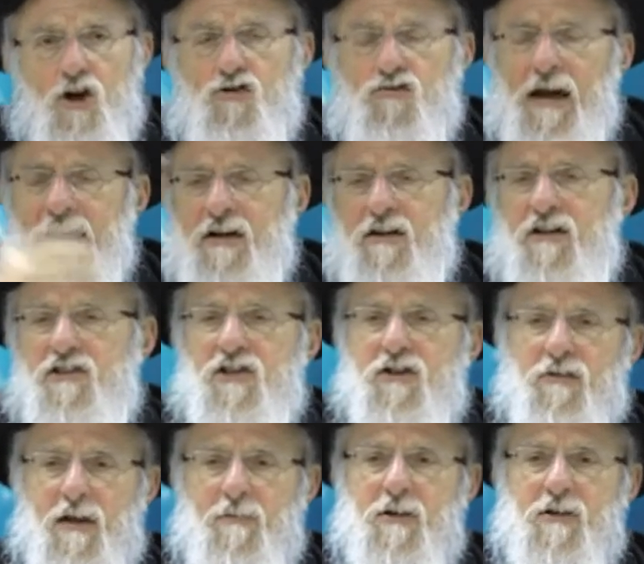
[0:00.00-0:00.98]
greater
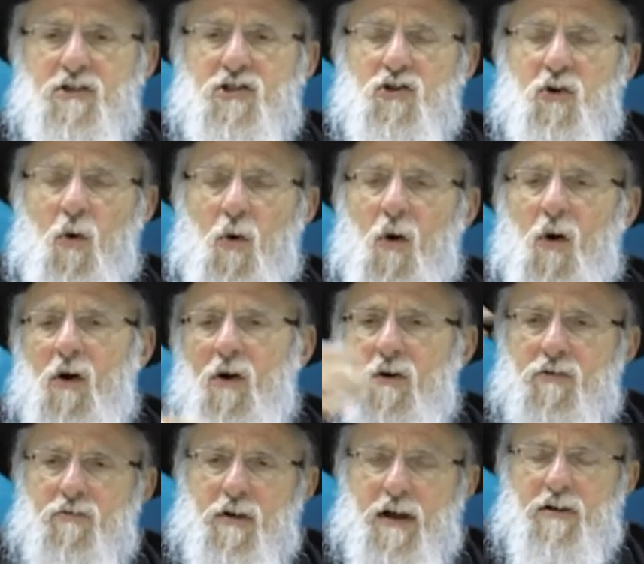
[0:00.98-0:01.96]
disagreements
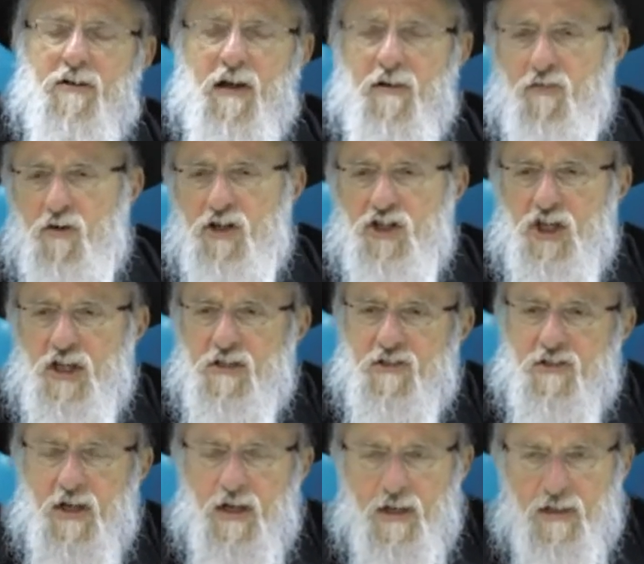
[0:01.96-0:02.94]
or greater
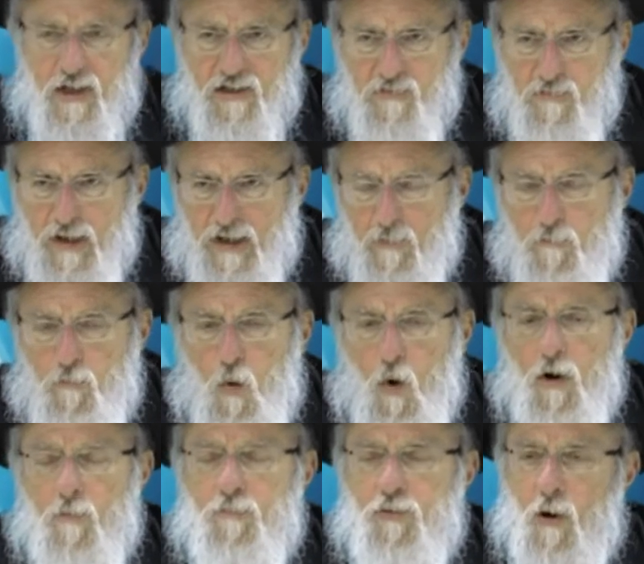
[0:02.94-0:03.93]
divergence, doesn't make it
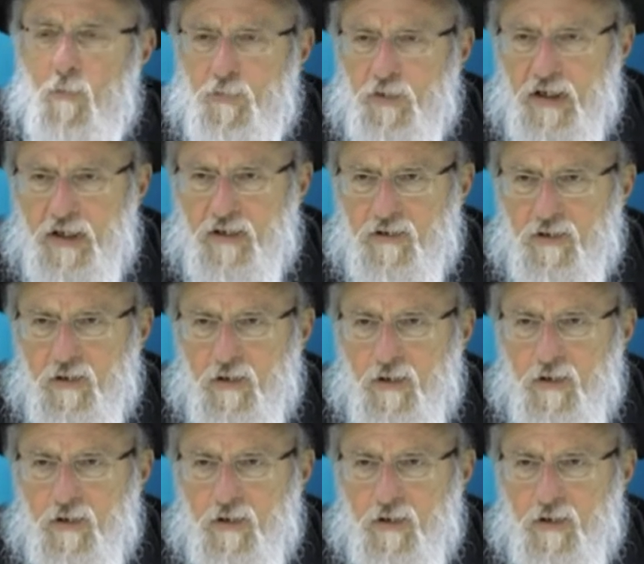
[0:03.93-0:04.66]
more appropriate.